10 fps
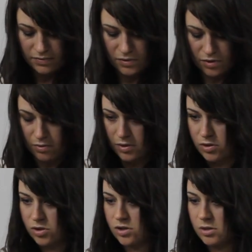No, we're
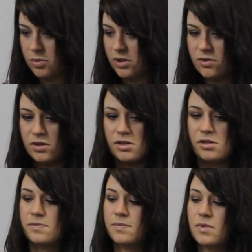not using Prit for
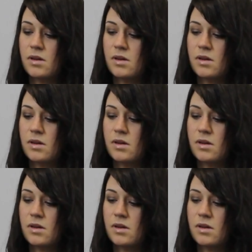this.